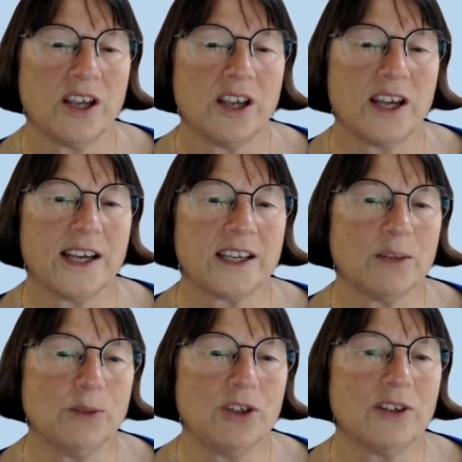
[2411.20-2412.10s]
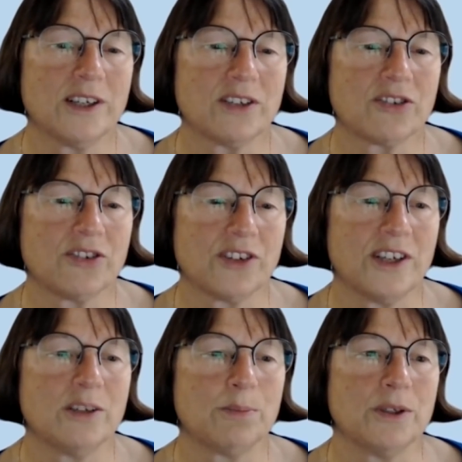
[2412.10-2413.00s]
And can we do that
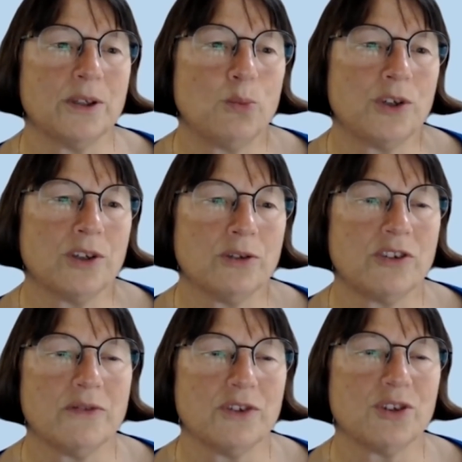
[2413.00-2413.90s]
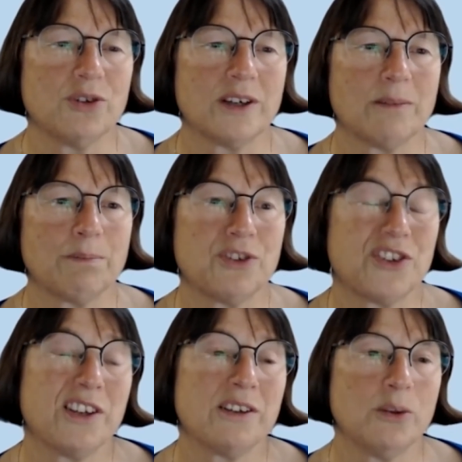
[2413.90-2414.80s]
sustainably? We don't even do that
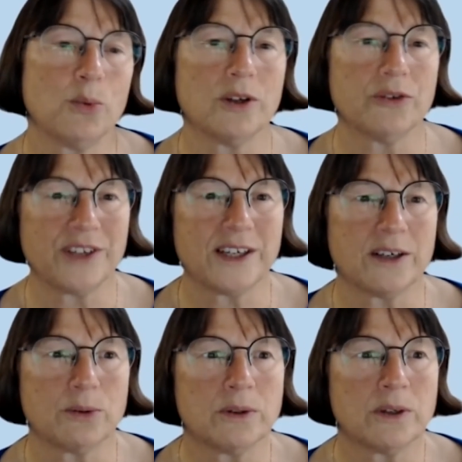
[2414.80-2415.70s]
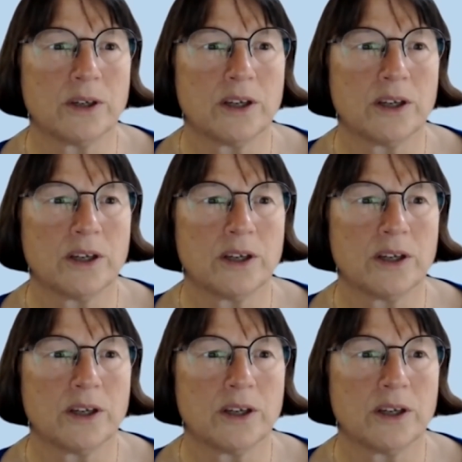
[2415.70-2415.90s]
particularly well now.